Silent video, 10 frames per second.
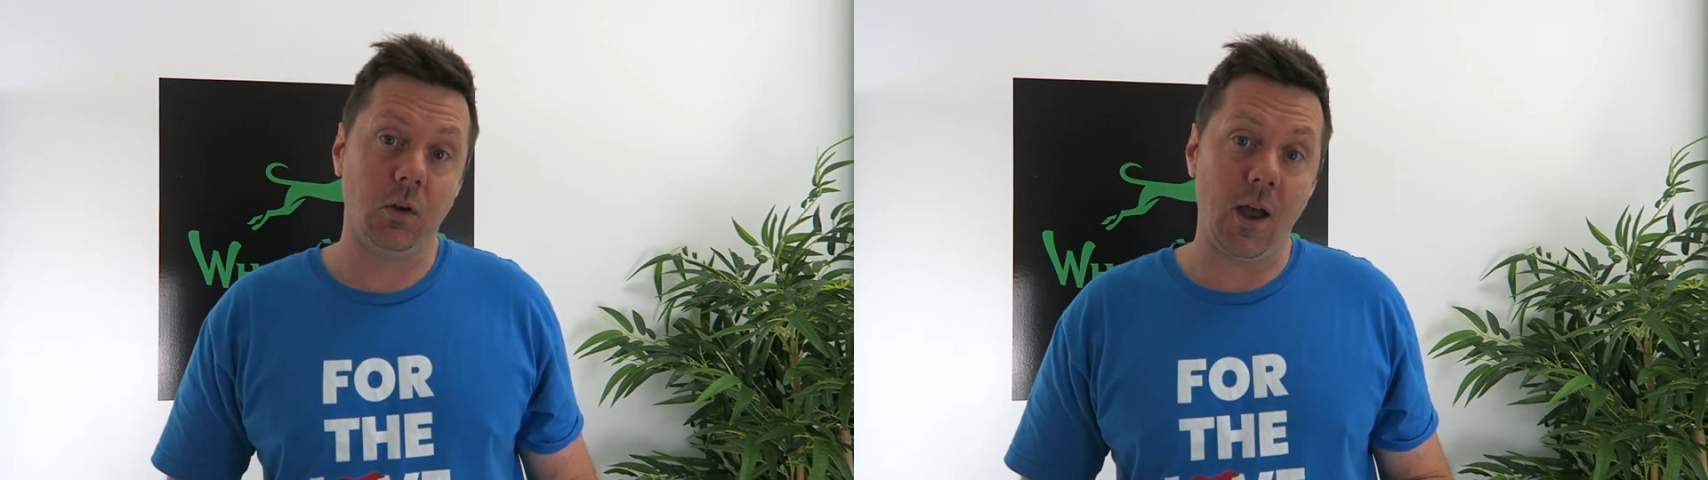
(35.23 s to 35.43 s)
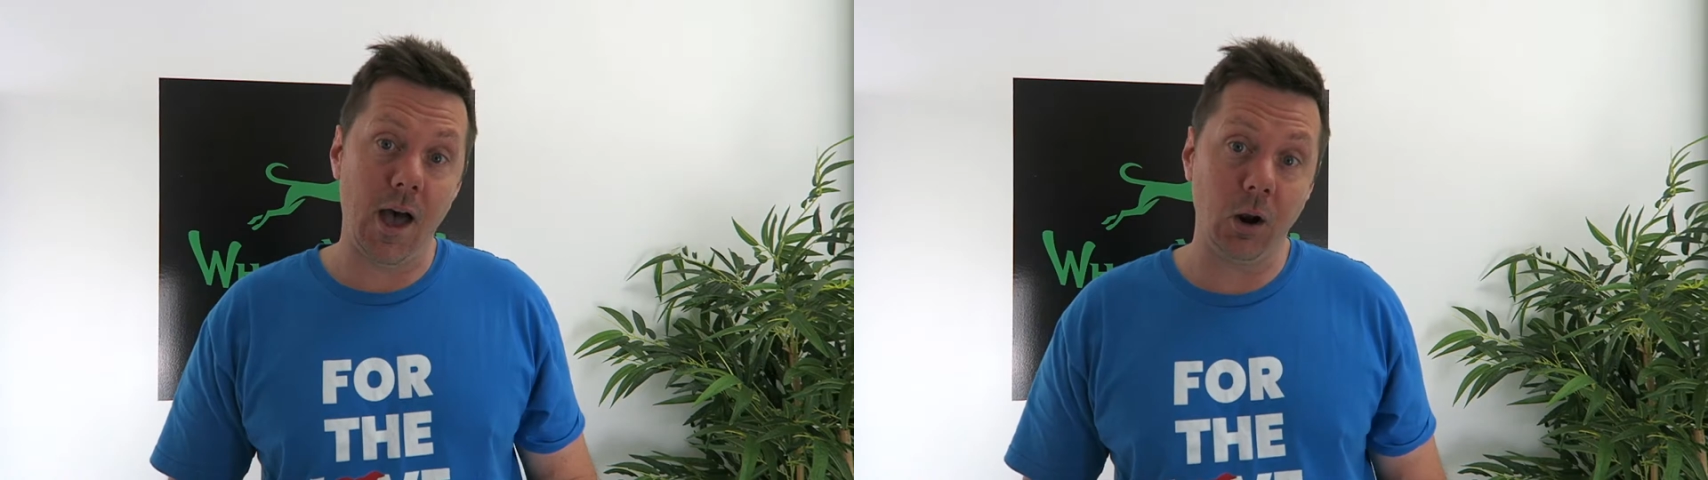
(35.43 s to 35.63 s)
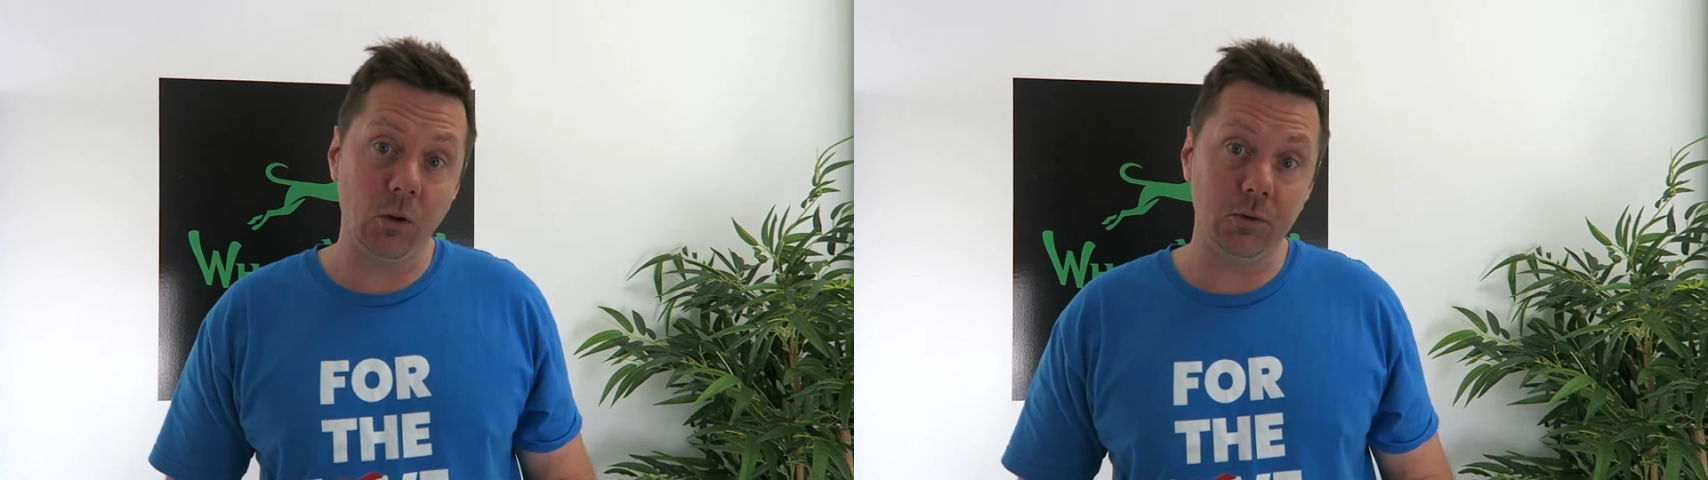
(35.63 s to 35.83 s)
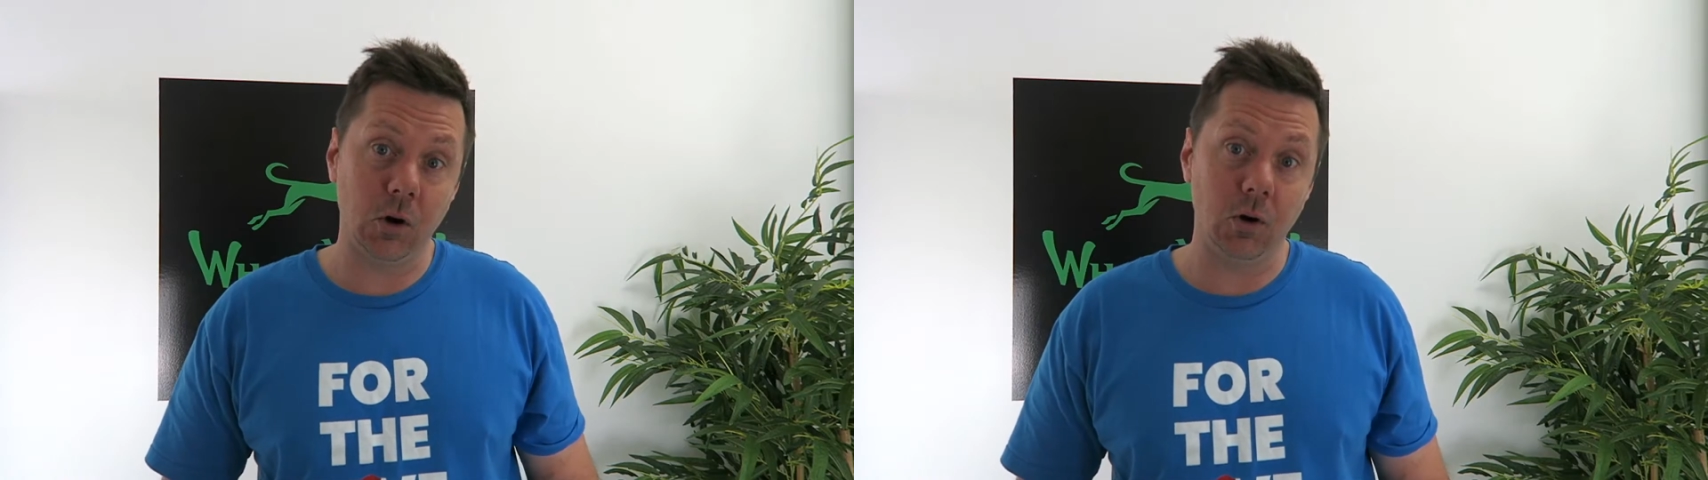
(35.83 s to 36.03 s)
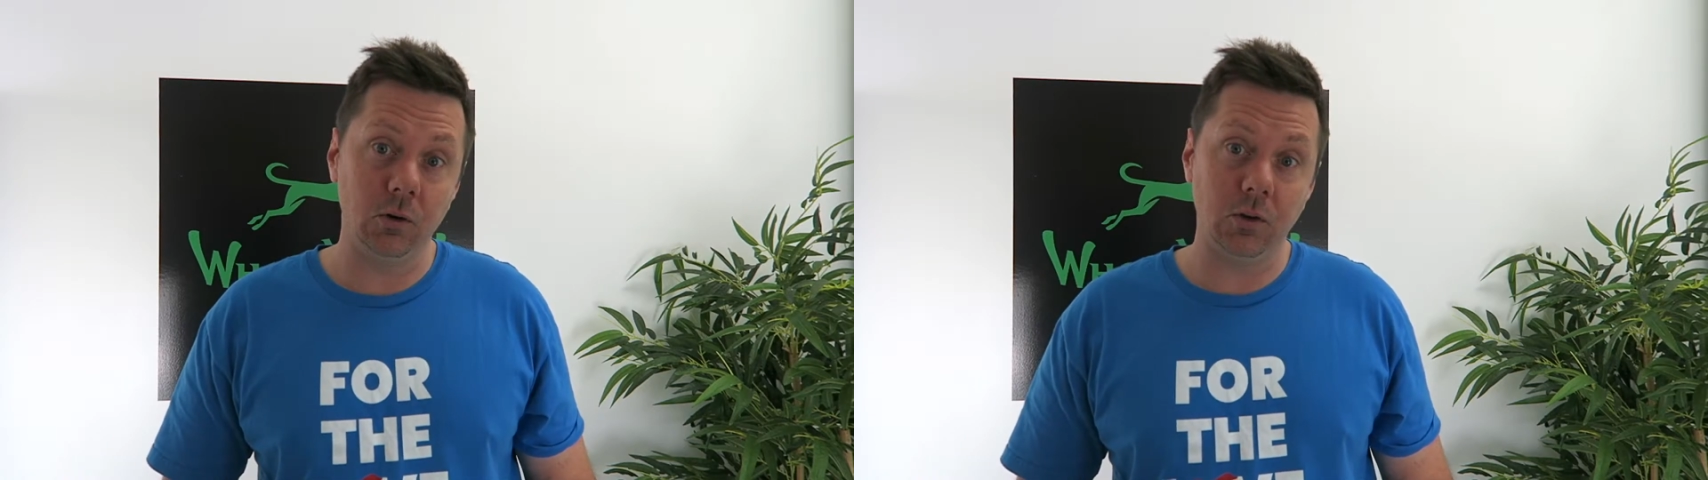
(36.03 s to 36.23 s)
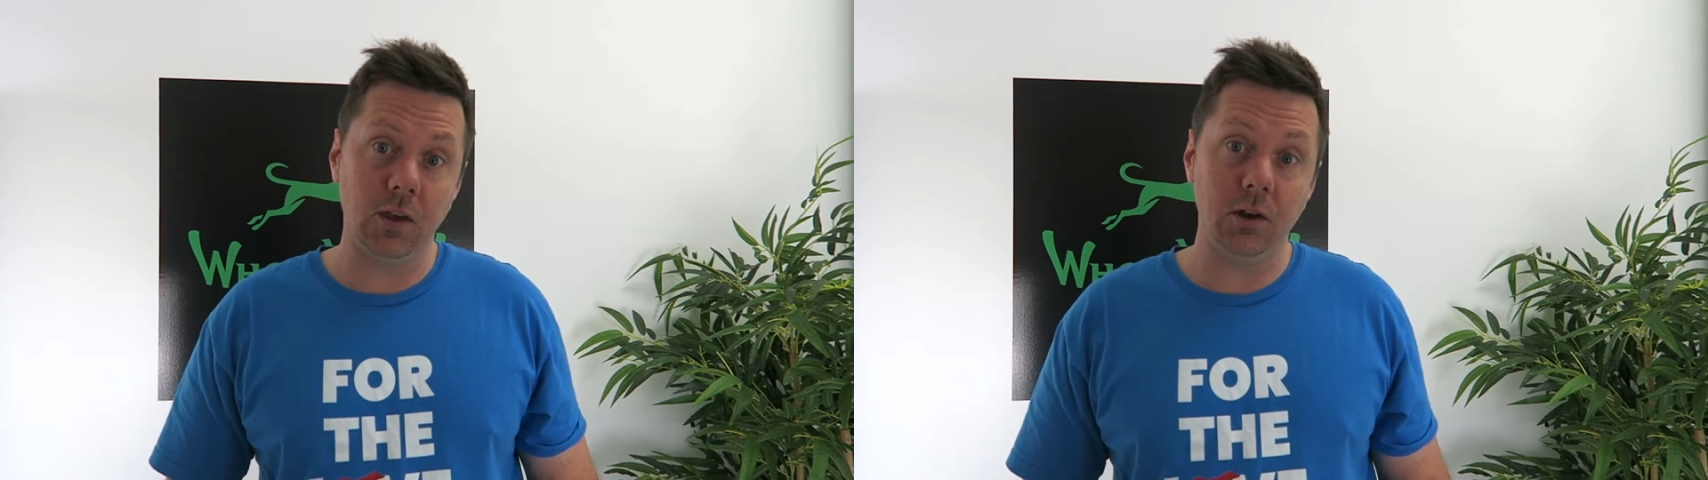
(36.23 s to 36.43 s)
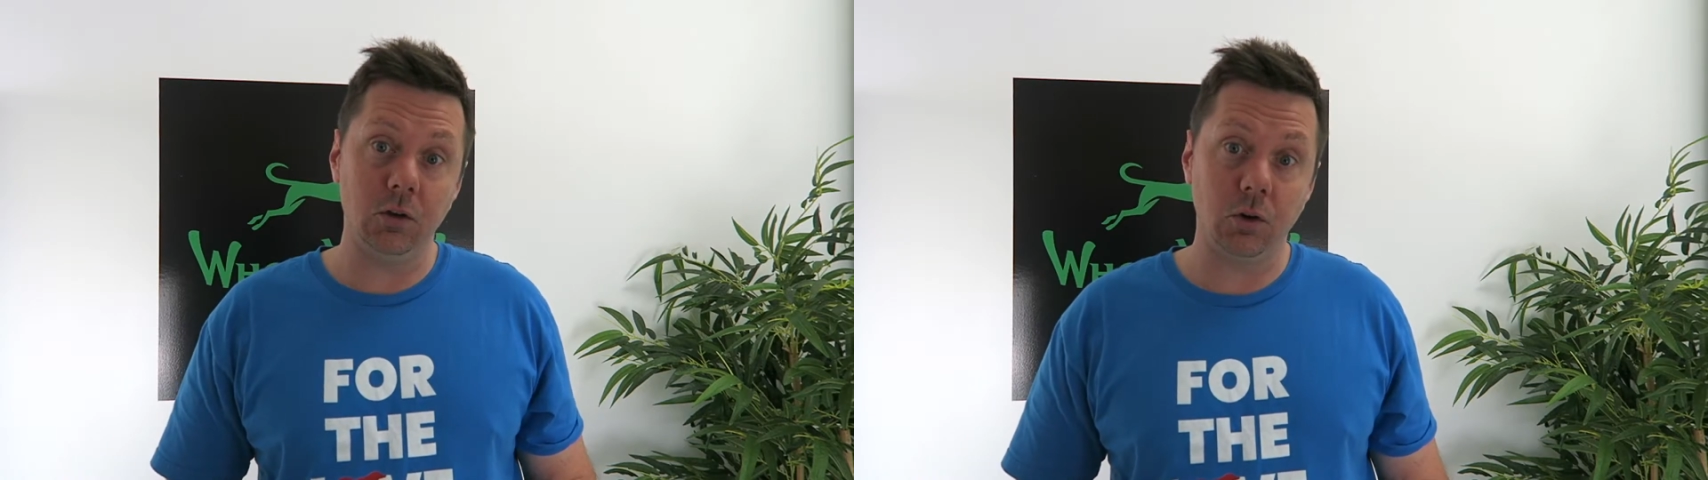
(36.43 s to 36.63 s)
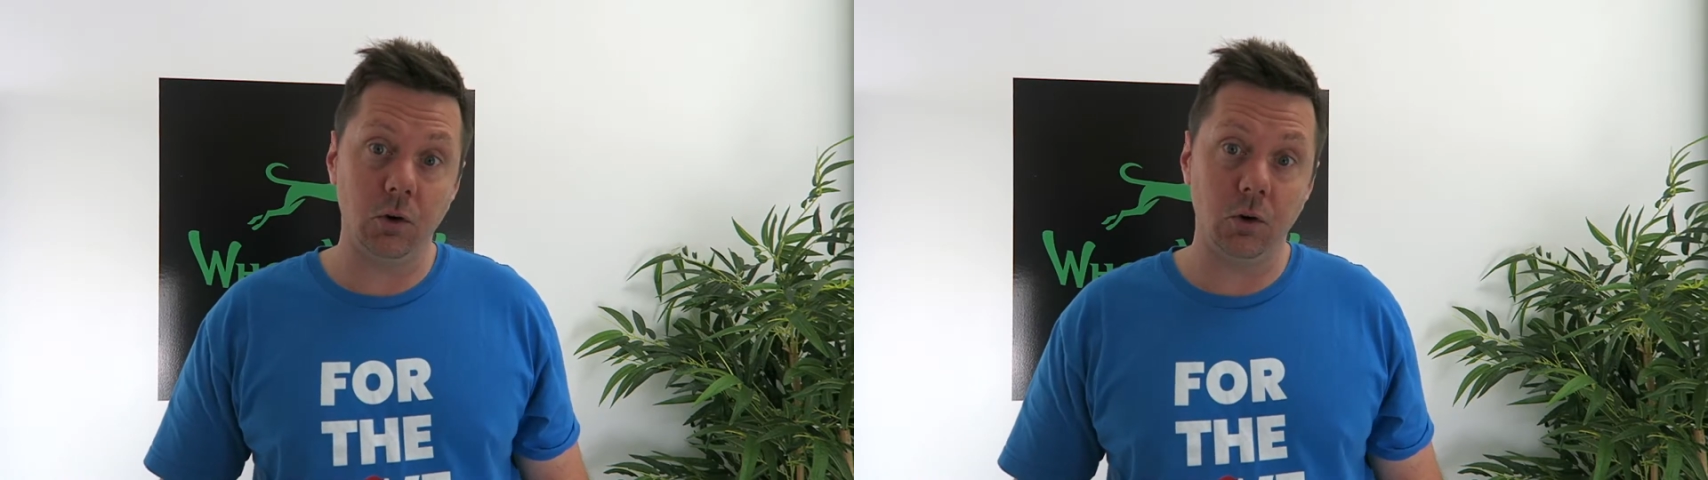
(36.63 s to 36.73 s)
So adult dogs eat